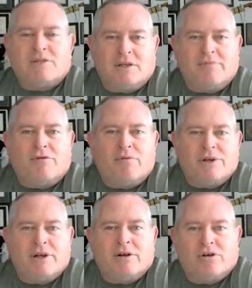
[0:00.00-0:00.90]
the info
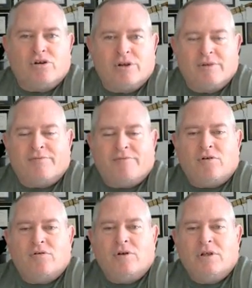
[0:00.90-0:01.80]
in there, good
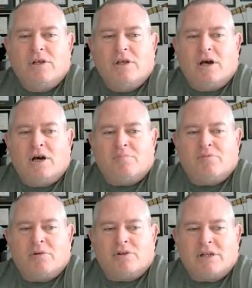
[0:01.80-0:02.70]
info.
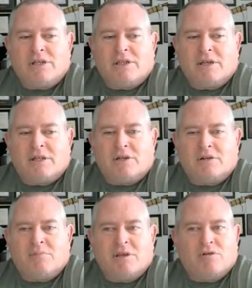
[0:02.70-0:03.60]
Pretty much anything that's
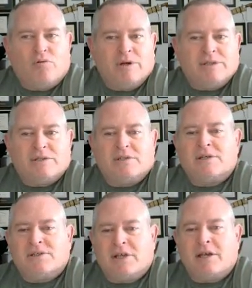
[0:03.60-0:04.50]
going to be in quizzes and
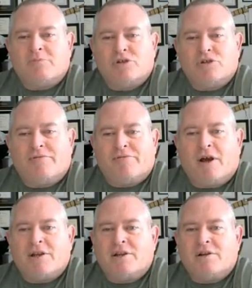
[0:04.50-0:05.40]
exams you can
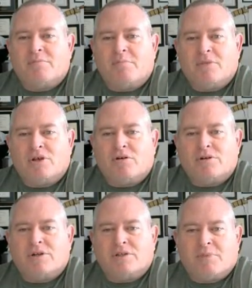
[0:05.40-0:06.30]
find in
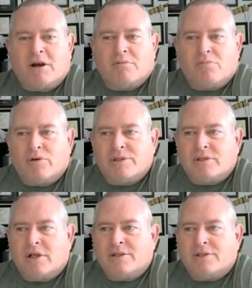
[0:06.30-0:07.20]
these PowerPoint
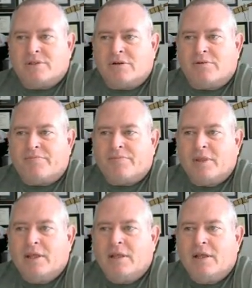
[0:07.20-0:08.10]
slides. So
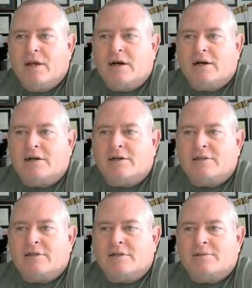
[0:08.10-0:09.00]

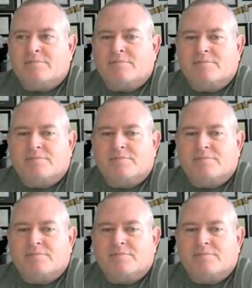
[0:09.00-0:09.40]
our